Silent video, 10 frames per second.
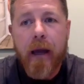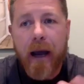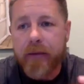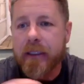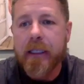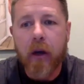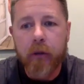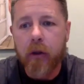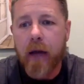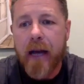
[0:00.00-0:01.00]
I've seen over
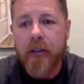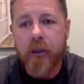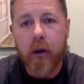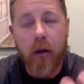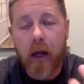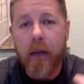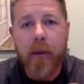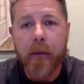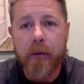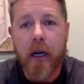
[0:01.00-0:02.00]
the last year, a lot of
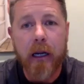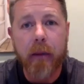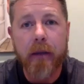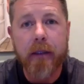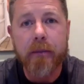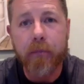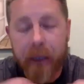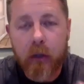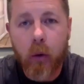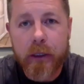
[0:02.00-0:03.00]
people talking about these
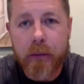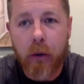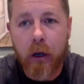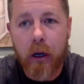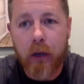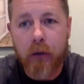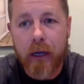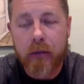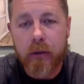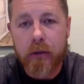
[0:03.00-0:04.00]
Bitcoin smart
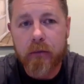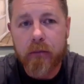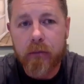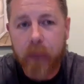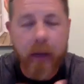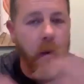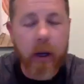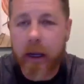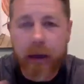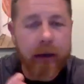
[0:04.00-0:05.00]
contracts, which by the
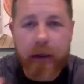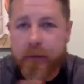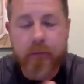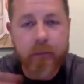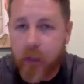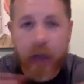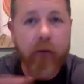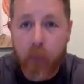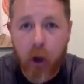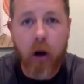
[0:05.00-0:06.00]
way, is none of
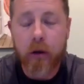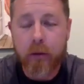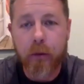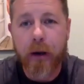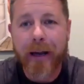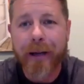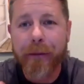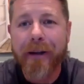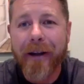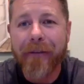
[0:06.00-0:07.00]
them are, right? I
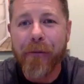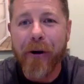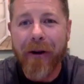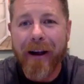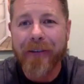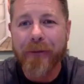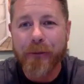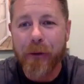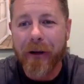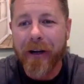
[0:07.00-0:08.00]
mean, none of them are actual
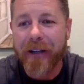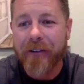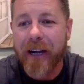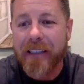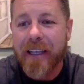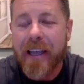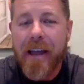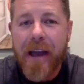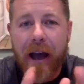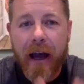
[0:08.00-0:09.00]
smart contracts.
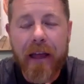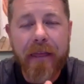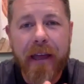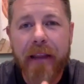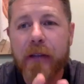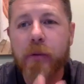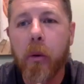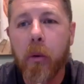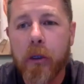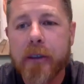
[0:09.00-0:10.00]
that's
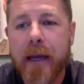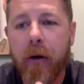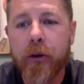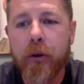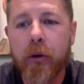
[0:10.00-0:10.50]
what we're telling you.